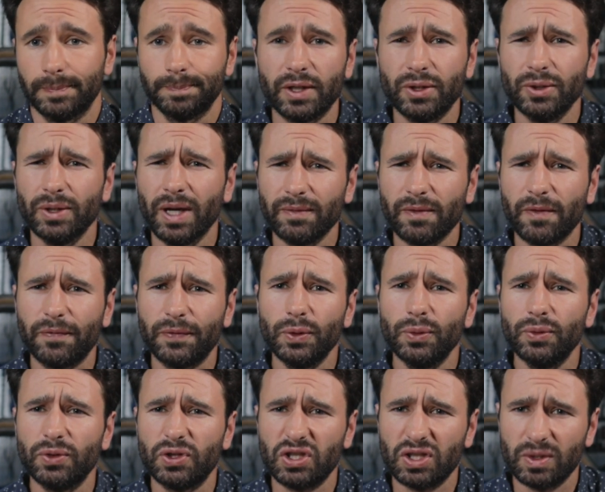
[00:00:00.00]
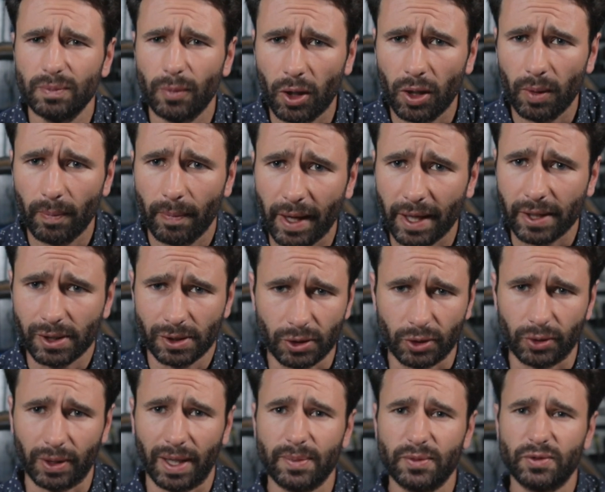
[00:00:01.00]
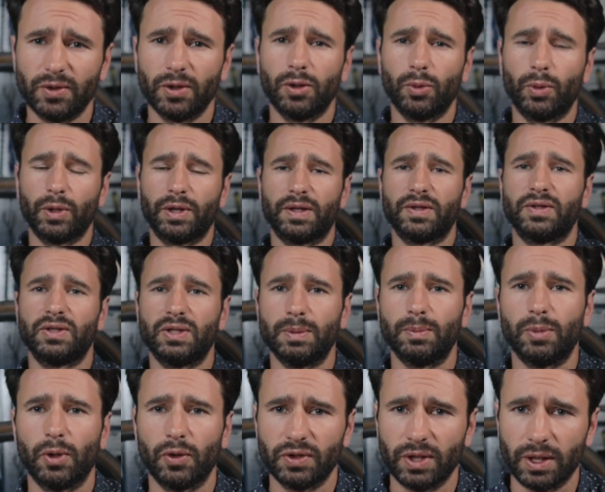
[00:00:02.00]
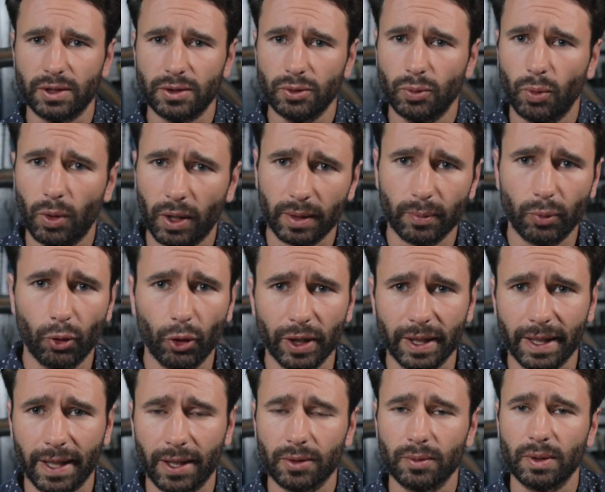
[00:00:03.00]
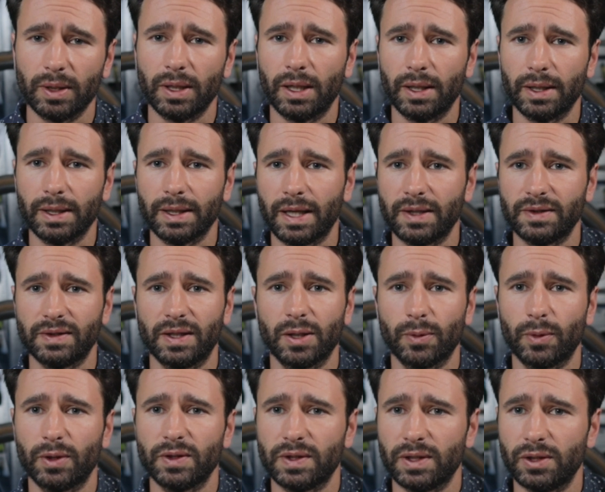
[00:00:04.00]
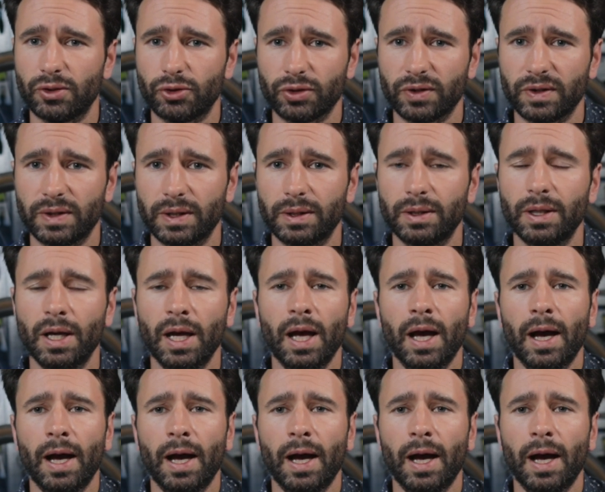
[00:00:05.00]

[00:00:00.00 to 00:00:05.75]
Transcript: I do have a few small minor gripes though with the seat post I do want to point out in case anyone's interested.